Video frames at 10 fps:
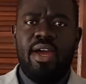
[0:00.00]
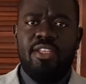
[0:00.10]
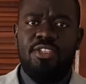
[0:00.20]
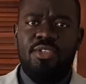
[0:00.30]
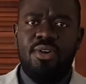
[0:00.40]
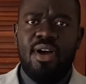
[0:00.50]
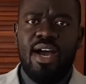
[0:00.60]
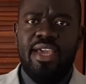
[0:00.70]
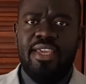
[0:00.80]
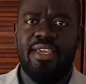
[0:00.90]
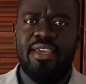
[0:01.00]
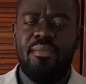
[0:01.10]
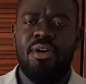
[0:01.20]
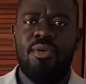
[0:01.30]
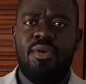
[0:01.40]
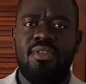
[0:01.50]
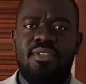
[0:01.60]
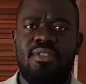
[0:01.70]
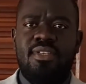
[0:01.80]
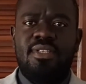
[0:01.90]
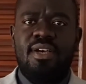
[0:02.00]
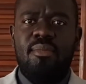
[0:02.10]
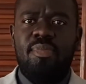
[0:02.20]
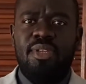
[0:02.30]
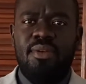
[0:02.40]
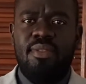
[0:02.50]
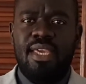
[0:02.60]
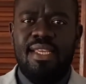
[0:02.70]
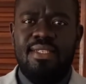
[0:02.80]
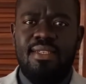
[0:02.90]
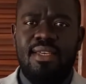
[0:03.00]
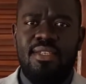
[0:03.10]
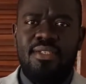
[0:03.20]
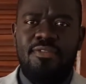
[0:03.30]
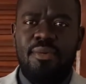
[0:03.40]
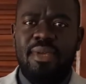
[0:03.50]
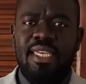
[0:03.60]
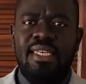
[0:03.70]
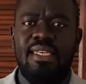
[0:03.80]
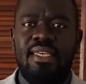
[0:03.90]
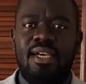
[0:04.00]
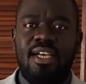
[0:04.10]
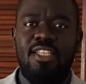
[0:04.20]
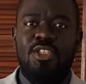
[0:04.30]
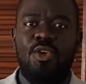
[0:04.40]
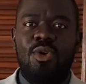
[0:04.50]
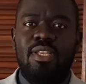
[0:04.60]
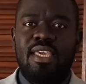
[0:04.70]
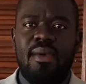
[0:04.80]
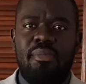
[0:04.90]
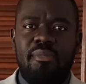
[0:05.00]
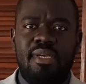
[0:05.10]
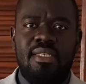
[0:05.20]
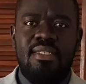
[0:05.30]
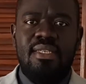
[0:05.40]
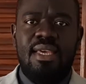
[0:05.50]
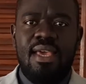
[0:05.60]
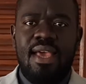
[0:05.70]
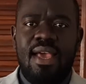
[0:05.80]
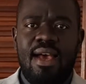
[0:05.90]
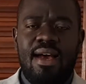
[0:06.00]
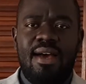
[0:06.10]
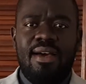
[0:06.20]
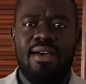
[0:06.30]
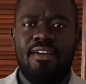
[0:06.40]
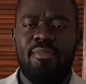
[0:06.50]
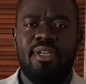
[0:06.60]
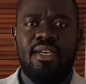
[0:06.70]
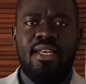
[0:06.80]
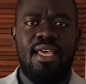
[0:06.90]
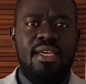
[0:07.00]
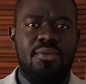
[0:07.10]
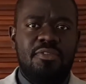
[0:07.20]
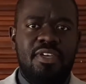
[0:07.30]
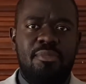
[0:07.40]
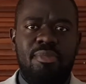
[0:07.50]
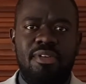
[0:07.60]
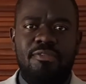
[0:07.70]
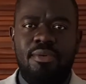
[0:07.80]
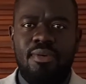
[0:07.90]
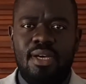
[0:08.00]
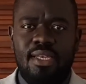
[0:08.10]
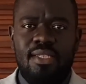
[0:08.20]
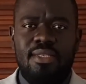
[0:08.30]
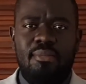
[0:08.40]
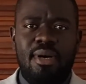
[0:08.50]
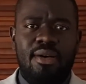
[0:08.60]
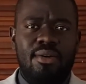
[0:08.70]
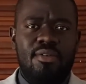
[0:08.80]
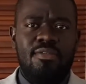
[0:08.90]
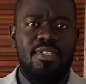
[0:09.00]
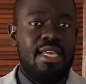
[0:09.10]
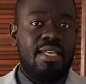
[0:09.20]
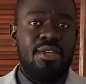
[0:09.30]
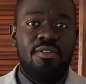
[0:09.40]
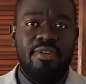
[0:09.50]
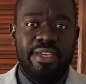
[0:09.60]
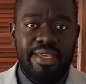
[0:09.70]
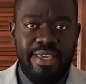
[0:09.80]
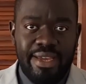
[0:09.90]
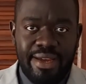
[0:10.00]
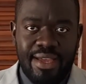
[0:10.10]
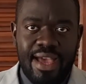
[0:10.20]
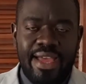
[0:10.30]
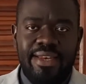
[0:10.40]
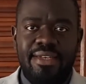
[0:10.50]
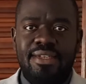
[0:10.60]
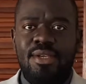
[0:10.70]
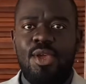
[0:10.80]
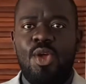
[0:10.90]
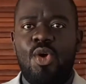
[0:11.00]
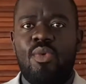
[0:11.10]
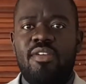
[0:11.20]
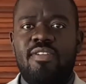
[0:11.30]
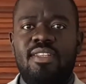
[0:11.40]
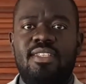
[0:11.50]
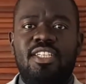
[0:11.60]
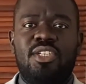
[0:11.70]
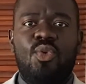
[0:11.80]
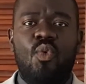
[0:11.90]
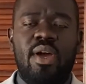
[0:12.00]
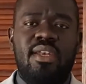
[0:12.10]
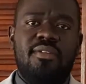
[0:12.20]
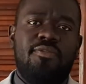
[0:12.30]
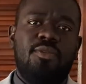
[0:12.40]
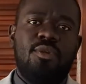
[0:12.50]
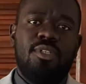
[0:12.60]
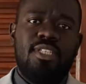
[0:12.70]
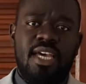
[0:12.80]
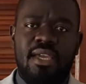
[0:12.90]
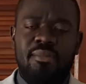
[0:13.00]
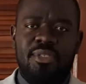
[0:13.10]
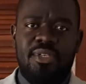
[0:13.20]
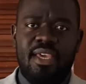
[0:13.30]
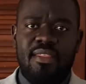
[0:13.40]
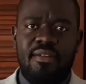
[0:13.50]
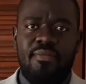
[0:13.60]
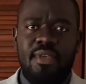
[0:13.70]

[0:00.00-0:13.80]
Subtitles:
right, so I came across this company on the internet from India. It's called Capermint. I've been a client of Capermint for at least about slightly over a year, and we've had such a wonderful time together.